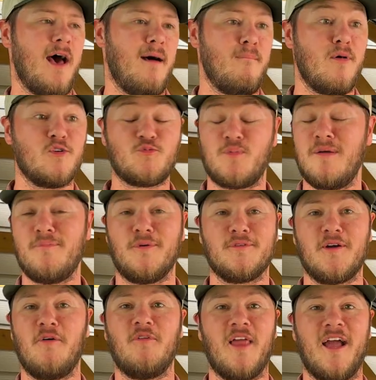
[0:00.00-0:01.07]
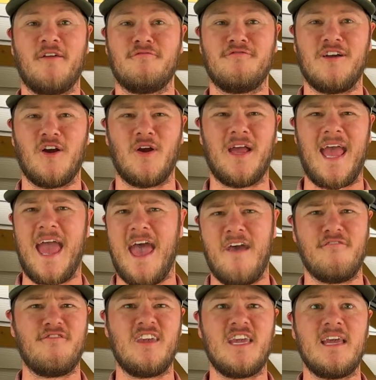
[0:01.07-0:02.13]
Most people don't like very
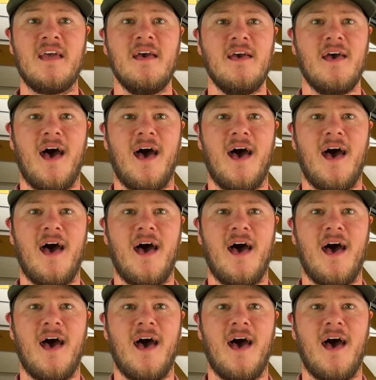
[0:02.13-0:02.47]
heavy